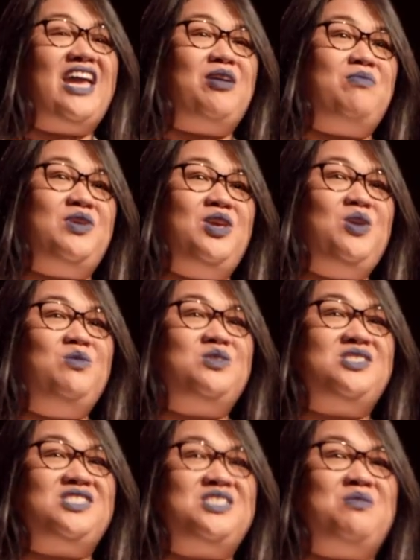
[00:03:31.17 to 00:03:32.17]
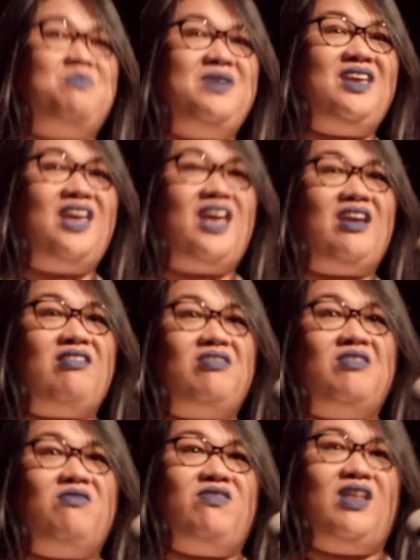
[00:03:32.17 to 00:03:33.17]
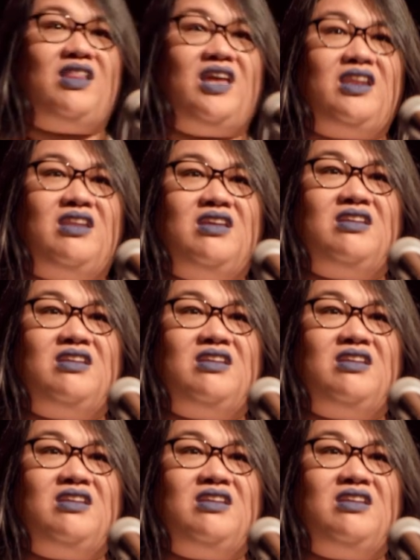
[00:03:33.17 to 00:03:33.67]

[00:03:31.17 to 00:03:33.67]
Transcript: am used to being the villain.